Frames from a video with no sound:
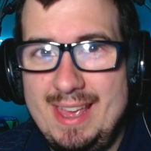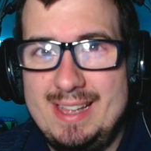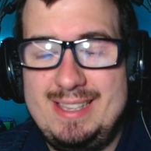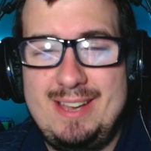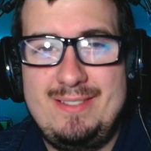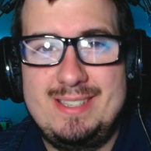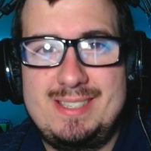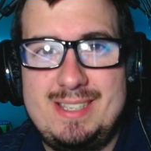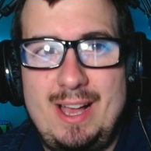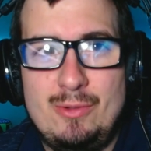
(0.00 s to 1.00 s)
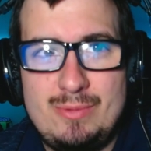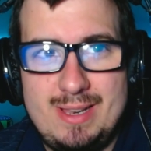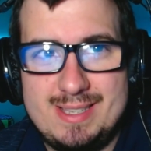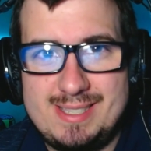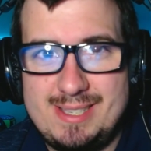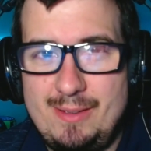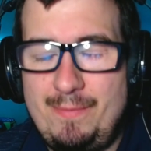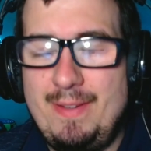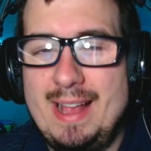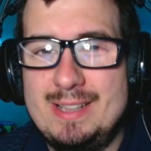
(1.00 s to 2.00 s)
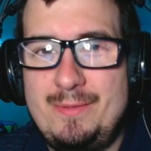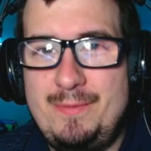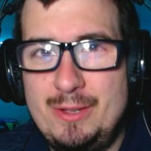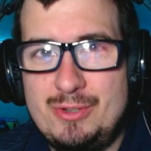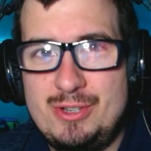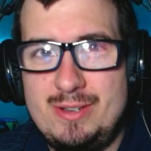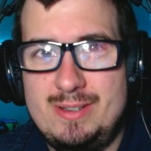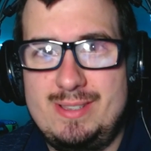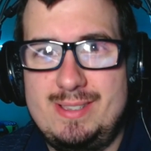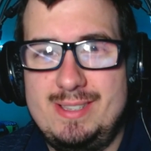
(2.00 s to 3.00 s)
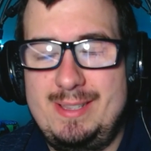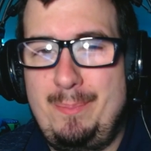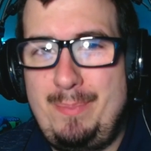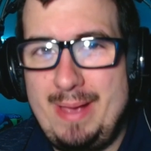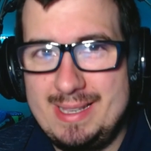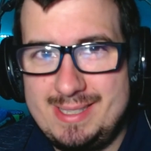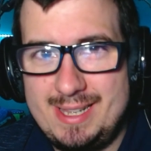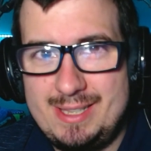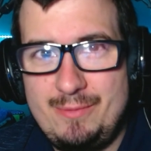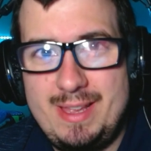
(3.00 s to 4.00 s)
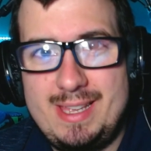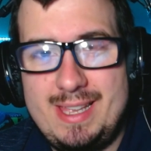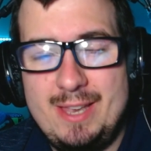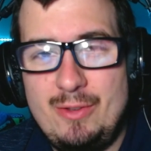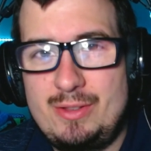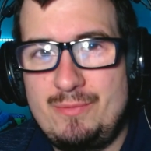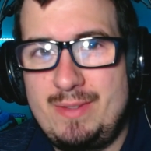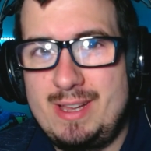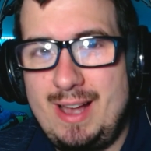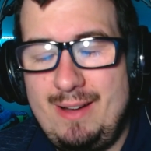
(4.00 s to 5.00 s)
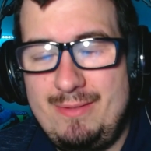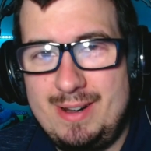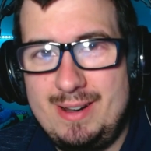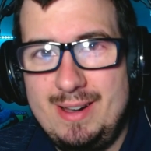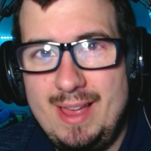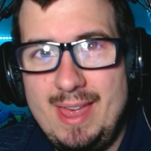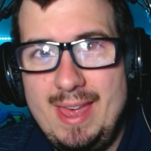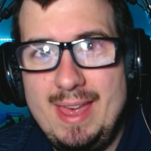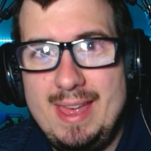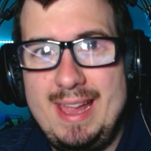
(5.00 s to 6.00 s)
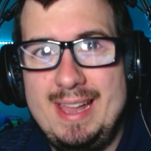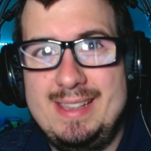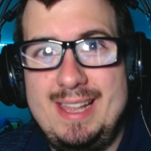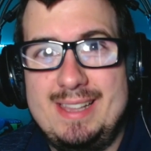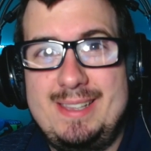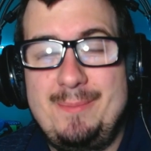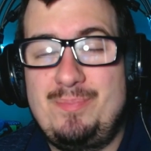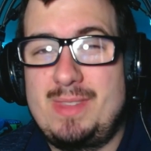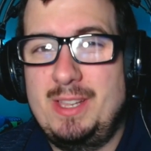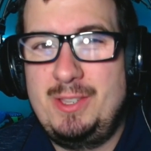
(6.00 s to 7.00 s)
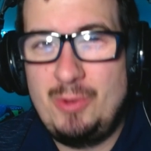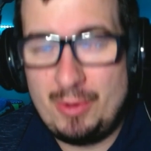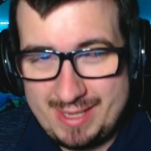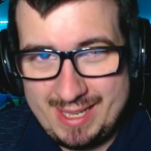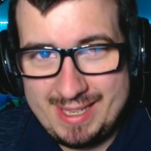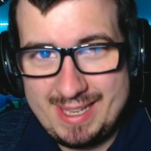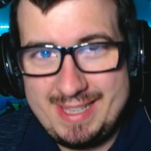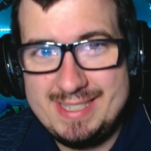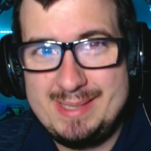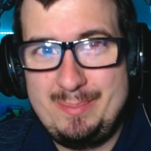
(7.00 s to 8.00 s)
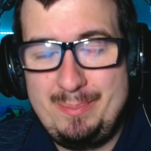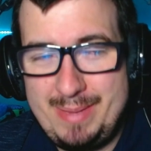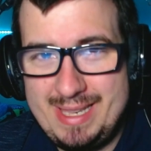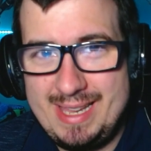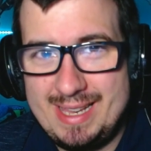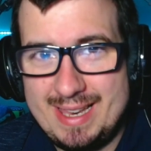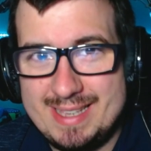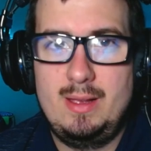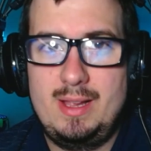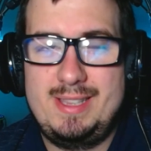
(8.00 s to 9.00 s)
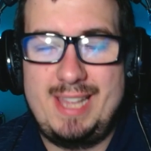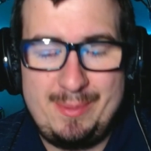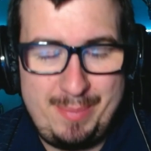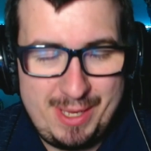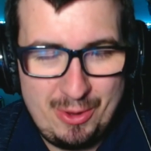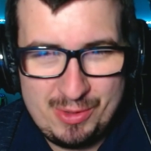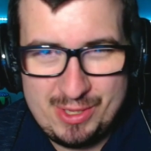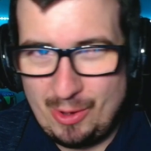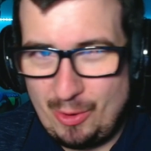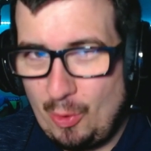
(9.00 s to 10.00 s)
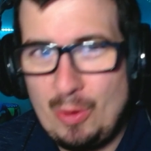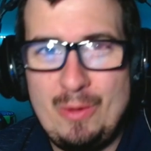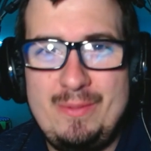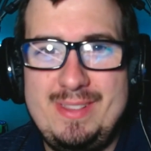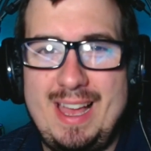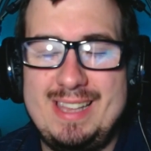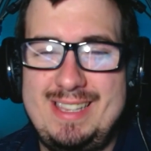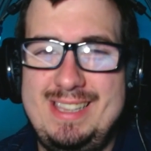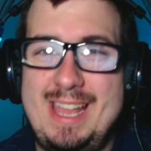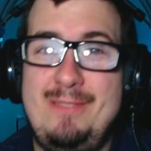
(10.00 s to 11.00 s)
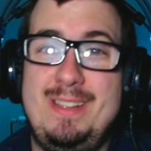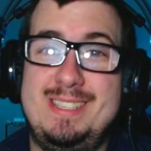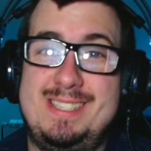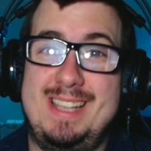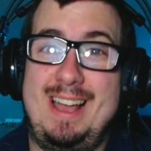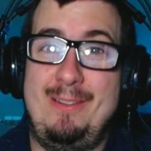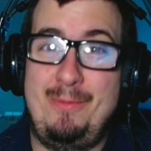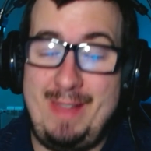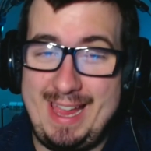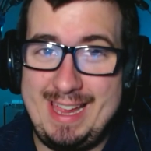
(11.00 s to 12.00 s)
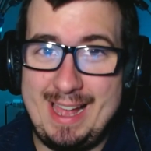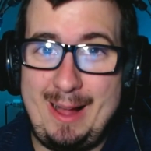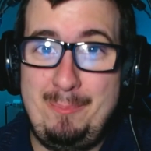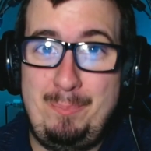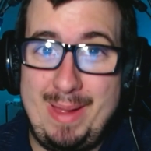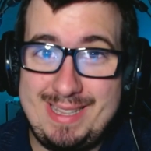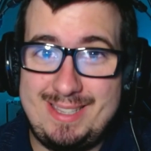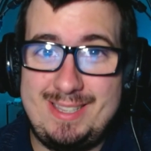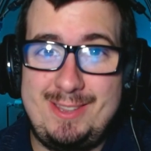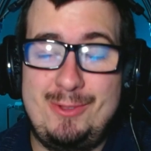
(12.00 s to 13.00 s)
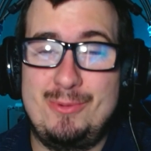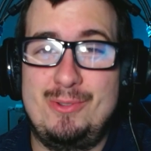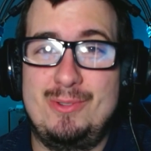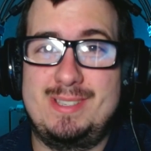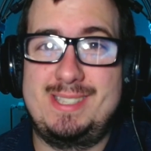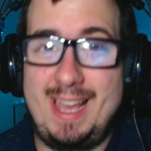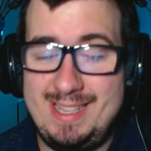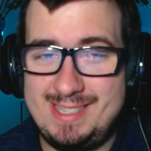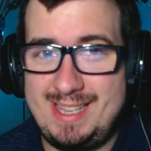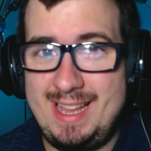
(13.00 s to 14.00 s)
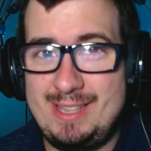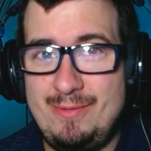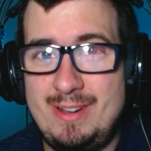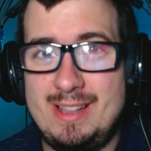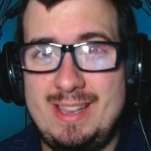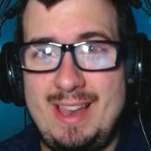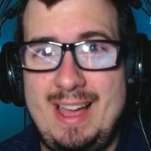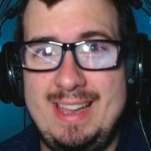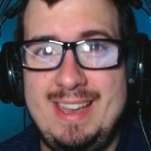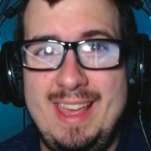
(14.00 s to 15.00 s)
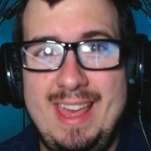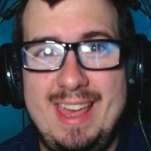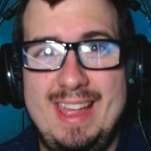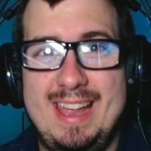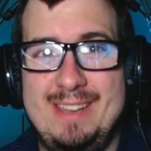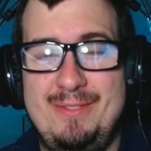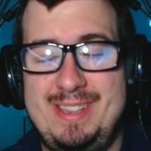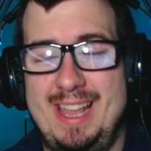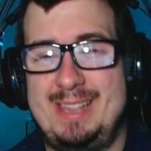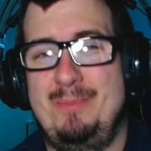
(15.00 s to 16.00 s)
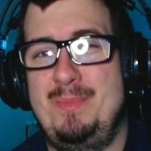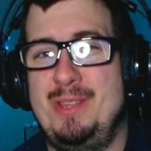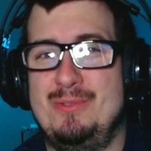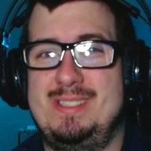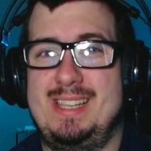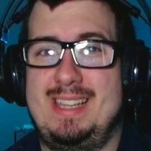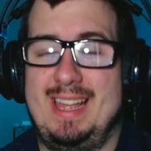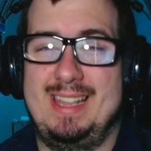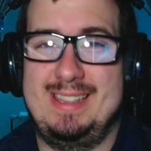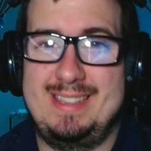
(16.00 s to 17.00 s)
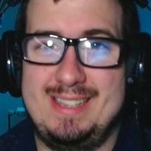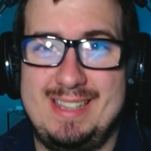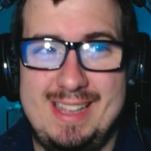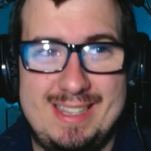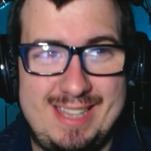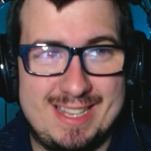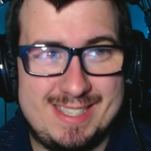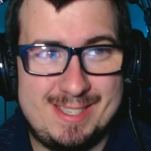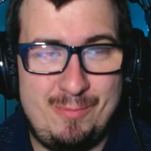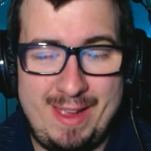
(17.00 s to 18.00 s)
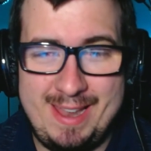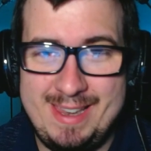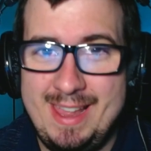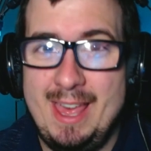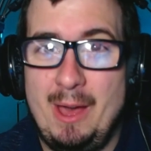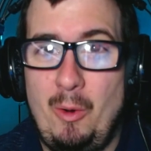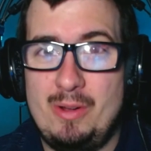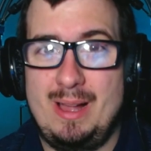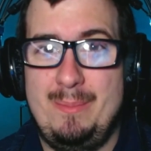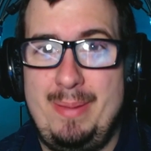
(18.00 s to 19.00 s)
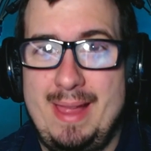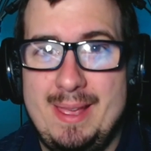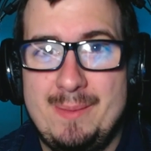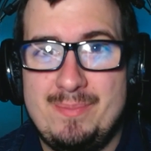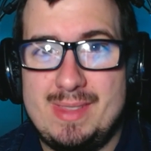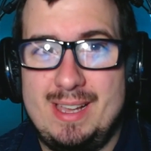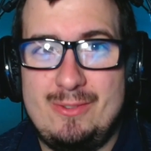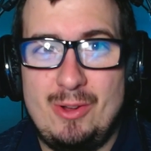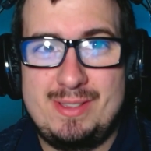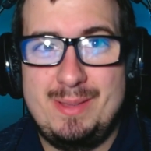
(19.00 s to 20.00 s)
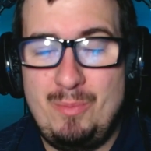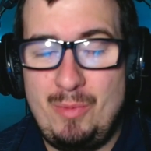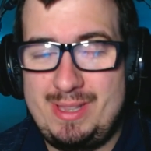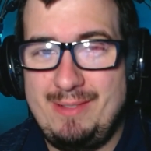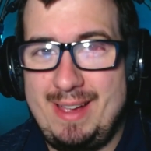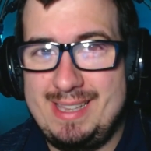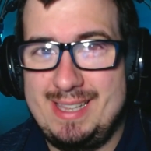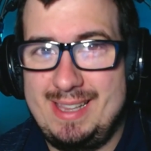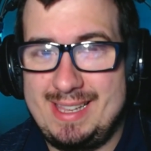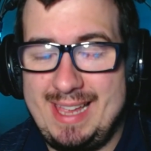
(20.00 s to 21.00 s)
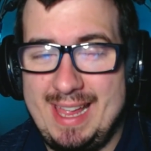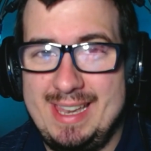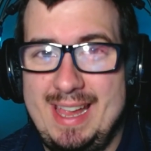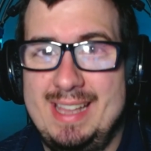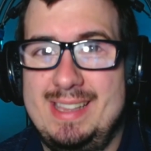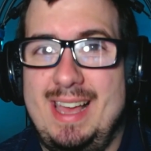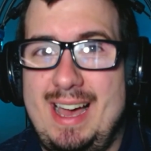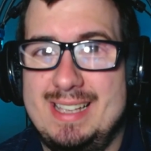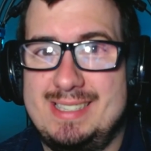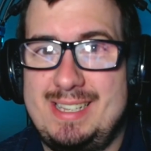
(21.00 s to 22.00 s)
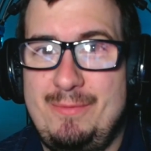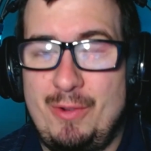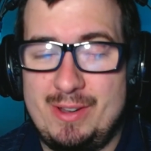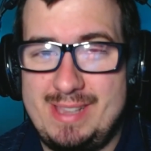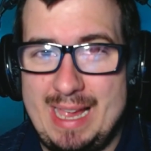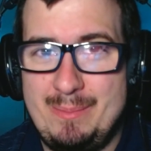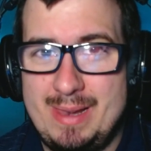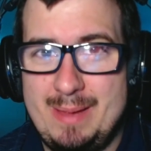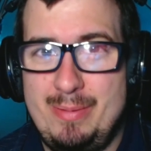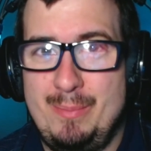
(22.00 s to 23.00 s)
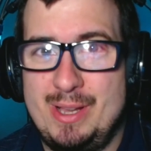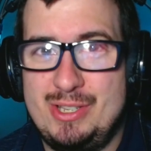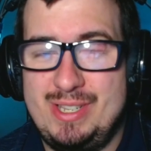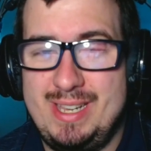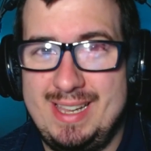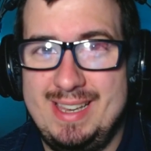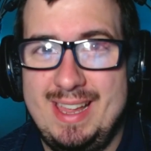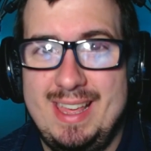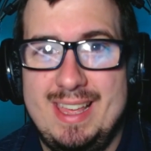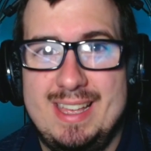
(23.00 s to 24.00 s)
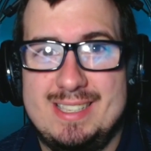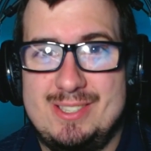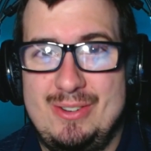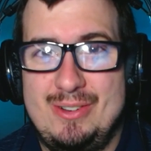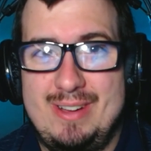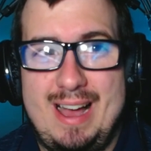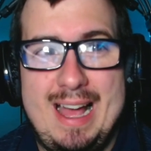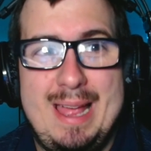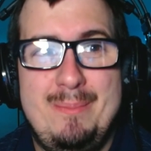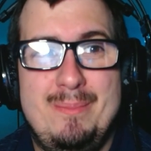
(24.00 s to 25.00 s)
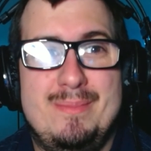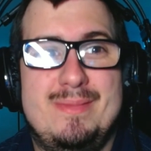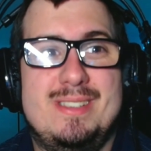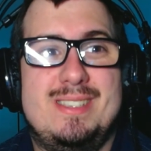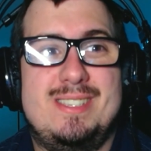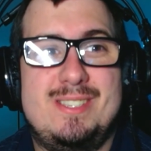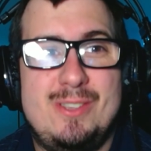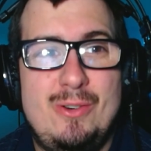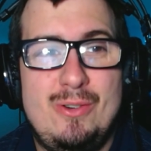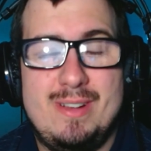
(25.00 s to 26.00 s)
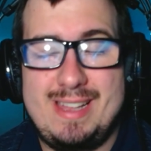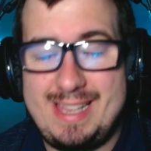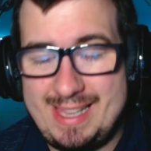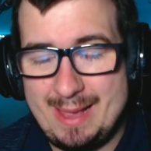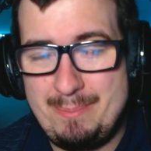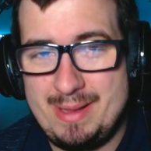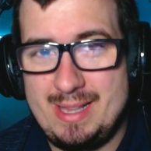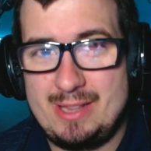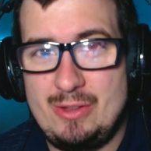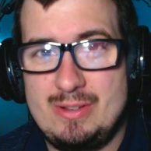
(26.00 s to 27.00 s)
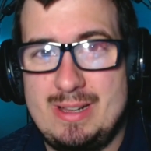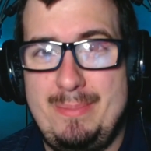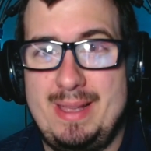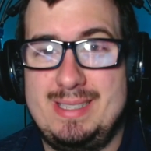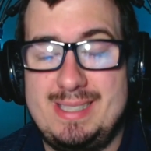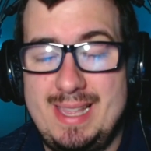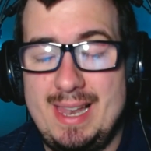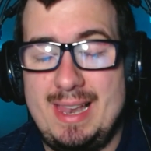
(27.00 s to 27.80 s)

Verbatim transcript: there is countless failed futures, the past that we cannot recover, and that nothing is meaningless, that beyond all of that there is a way, a path to Steins;Gate World Line. And with that music, and that's when Okabe got motivated again and asked for time leap machine. So I'm so happy that Okabe is still